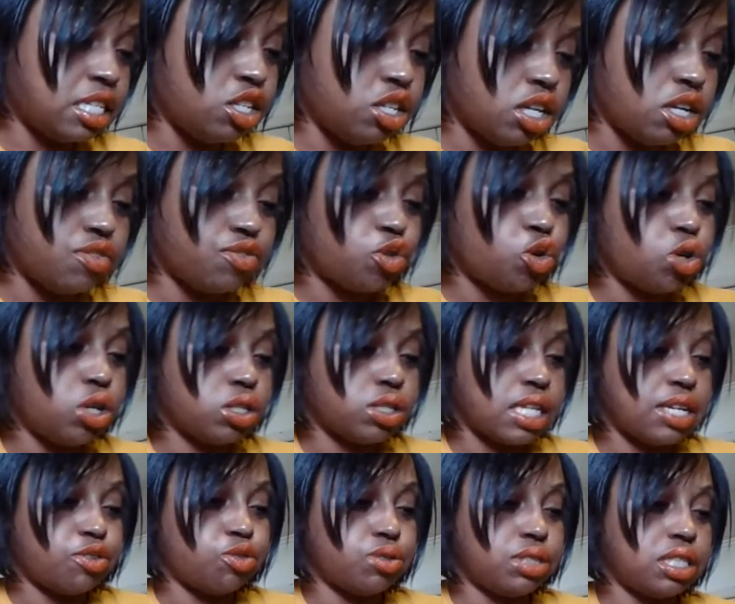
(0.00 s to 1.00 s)
of course,
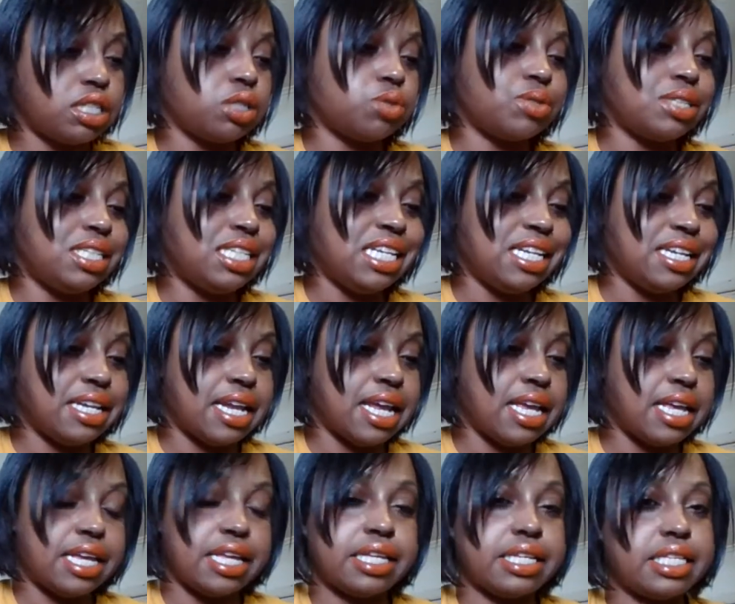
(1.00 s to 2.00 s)
everyone knows what
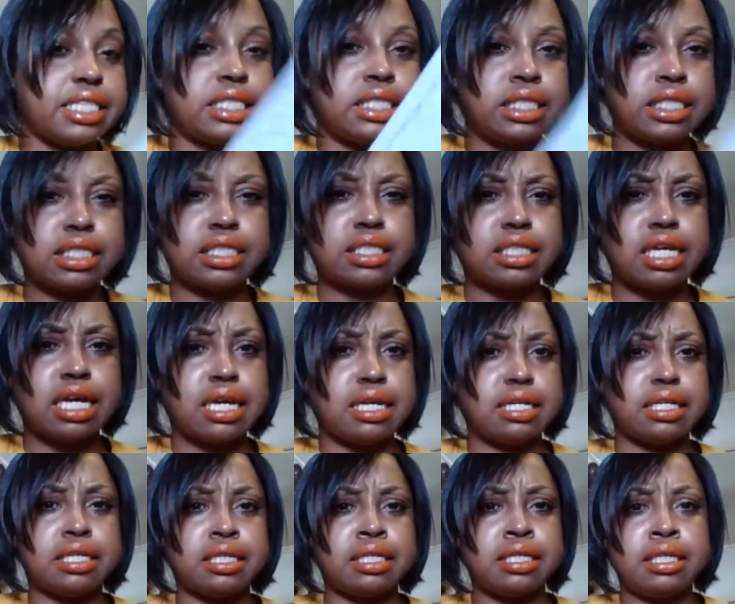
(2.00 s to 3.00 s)
DNA is.
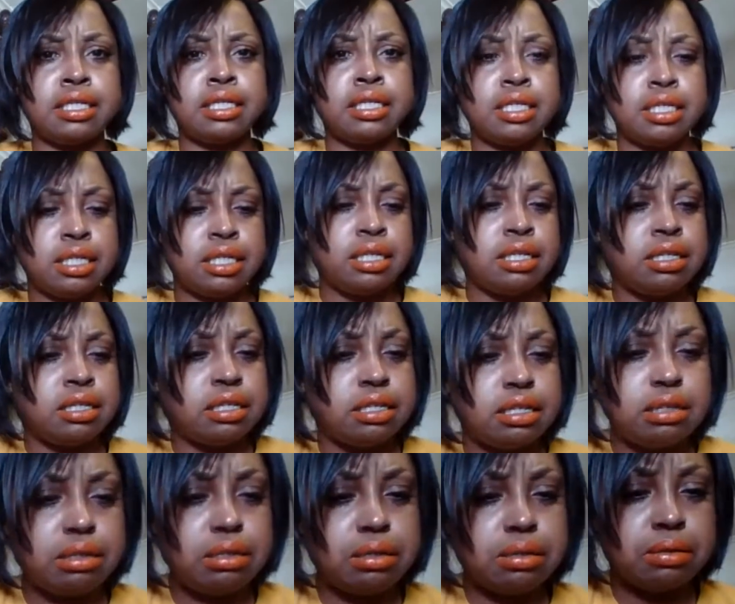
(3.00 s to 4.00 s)
Kind
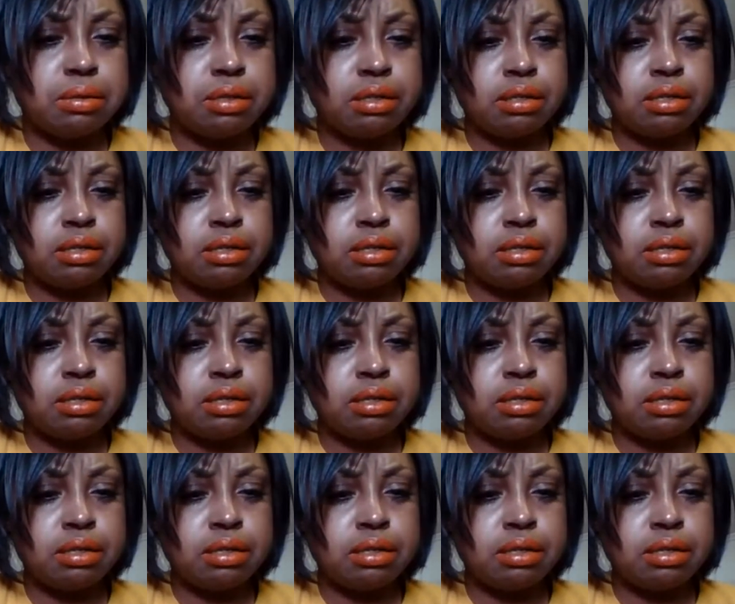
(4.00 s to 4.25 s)
of.